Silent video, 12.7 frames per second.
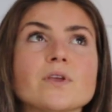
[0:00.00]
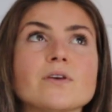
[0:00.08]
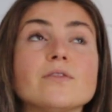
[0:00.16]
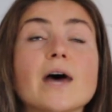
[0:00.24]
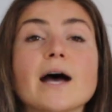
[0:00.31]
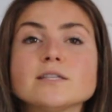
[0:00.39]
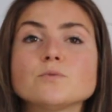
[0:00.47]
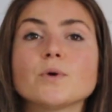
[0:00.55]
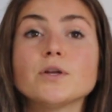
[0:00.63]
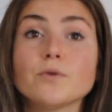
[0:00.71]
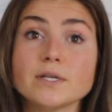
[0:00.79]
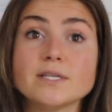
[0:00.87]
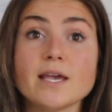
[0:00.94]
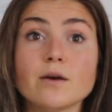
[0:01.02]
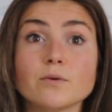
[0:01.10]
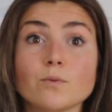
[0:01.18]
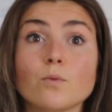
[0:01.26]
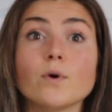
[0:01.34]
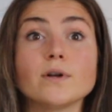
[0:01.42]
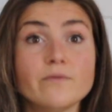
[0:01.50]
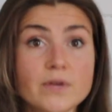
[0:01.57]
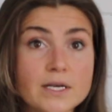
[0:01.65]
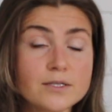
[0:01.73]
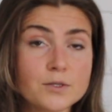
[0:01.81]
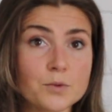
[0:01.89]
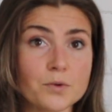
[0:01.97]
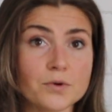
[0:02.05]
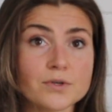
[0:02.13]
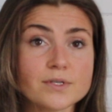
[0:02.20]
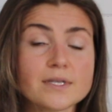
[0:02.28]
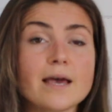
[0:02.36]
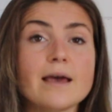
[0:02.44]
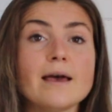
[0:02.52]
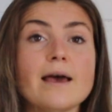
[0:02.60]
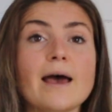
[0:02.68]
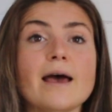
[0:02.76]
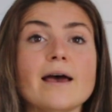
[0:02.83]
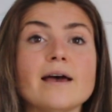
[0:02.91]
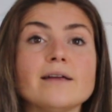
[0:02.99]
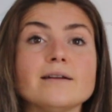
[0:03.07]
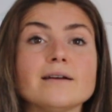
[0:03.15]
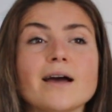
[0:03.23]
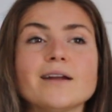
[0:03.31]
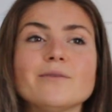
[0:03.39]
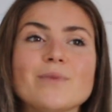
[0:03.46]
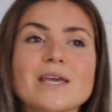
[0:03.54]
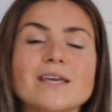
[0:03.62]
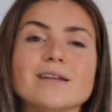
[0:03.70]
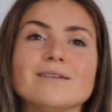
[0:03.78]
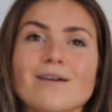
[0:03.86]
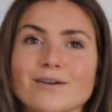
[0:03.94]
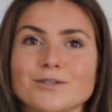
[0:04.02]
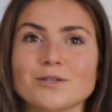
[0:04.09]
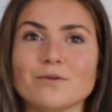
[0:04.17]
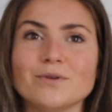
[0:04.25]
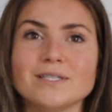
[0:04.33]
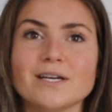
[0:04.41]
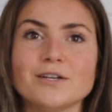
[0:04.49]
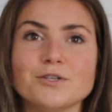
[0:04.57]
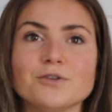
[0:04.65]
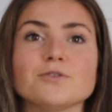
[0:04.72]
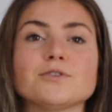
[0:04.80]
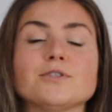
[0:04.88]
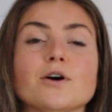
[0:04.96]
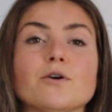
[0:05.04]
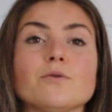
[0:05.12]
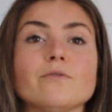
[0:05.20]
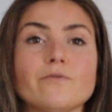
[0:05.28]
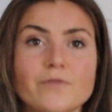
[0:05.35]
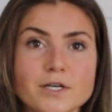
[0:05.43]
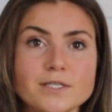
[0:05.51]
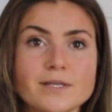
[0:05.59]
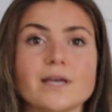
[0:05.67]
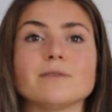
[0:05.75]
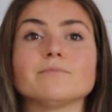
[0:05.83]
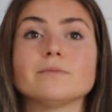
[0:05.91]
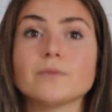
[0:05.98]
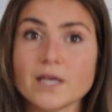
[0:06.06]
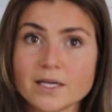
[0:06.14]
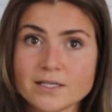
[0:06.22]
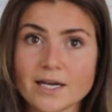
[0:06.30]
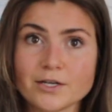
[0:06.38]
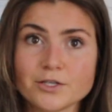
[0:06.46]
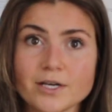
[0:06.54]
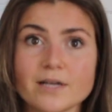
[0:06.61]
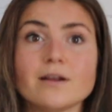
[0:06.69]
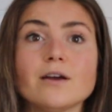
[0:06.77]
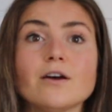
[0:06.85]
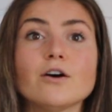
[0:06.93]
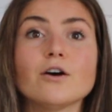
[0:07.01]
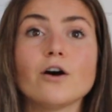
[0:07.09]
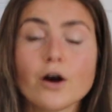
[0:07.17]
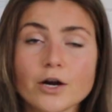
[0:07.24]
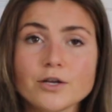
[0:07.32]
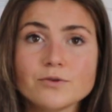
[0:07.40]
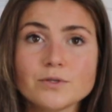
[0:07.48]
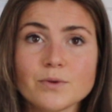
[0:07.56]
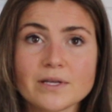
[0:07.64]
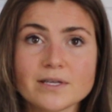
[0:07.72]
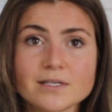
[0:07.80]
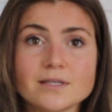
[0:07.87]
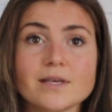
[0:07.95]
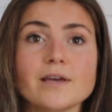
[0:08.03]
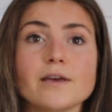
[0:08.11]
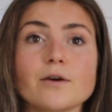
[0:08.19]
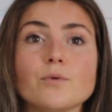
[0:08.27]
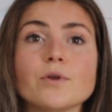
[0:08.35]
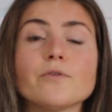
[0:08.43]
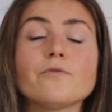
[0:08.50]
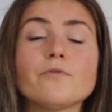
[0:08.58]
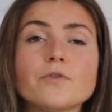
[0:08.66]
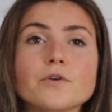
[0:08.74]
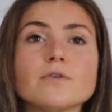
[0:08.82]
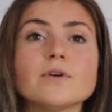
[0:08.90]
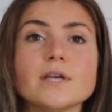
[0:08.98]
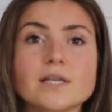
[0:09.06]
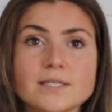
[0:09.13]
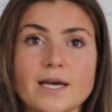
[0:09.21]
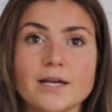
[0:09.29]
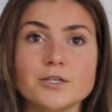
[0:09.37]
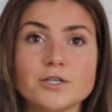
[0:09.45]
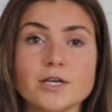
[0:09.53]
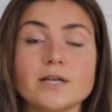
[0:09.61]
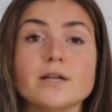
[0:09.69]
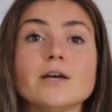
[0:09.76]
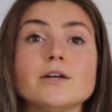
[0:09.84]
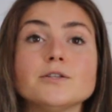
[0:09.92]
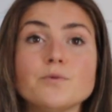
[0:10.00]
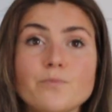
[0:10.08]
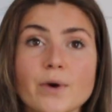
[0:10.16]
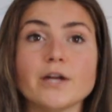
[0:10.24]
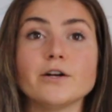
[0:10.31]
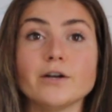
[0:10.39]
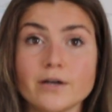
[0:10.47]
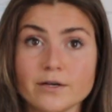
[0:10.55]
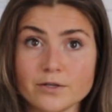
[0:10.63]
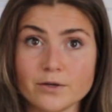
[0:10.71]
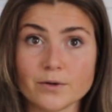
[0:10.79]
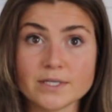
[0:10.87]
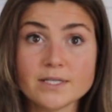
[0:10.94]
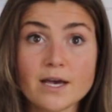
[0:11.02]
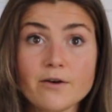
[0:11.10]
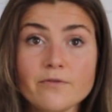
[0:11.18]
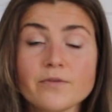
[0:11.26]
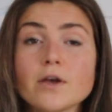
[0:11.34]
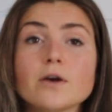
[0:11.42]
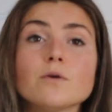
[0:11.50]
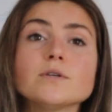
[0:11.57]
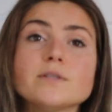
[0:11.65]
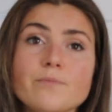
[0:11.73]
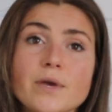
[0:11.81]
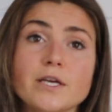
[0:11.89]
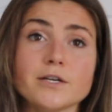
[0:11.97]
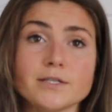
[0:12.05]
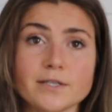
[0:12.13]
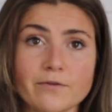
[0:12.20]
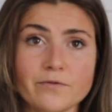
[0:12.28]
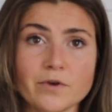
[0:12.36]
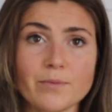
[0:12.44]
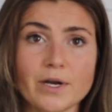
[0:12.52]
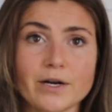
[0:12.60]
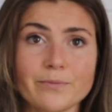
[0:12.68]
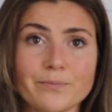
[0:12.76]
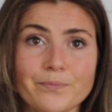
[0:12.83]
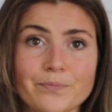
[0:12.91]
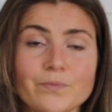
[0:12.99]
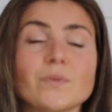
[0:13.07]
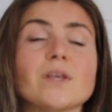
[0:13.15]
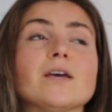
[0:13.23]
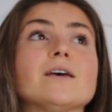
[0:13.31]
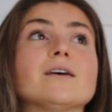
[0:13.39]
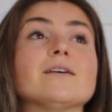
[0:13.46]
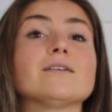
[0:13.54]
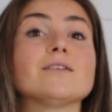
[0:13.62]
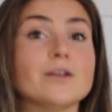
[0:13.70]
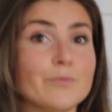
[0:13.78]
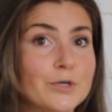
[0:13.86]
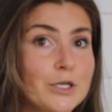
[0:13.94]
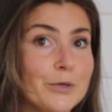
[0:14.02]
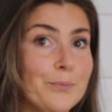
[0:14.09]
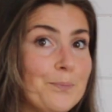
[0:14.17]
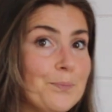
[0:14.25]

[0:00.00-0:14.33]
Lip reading: that's where you can take one of these tools and kind of make it not so intentional. So first thing, intention. Are you doing this thing with full intention to better yourself or to make yourself feel better? Number 2,